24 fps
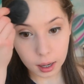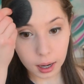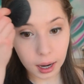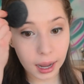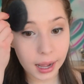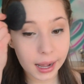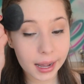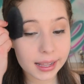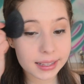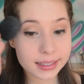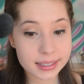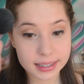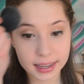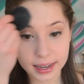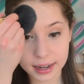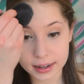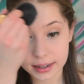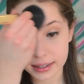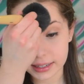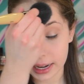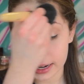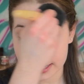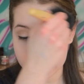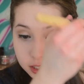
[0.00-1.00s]
I like to
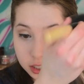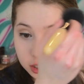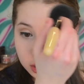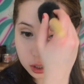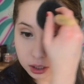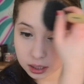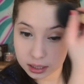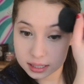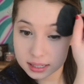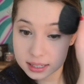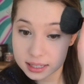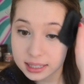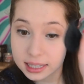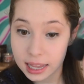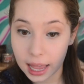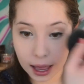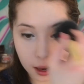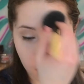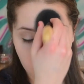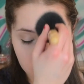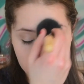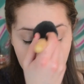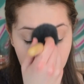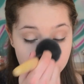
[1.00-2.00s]
get a nice good
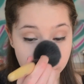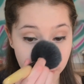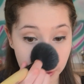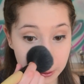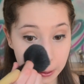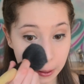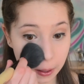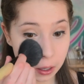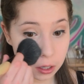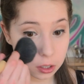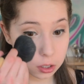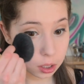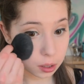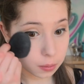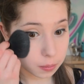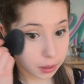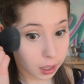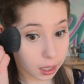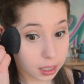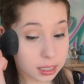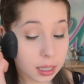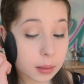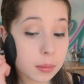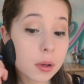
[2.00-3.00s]
set on my foundation
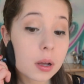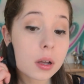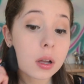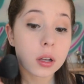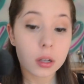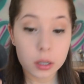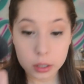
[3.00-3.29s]
because I'm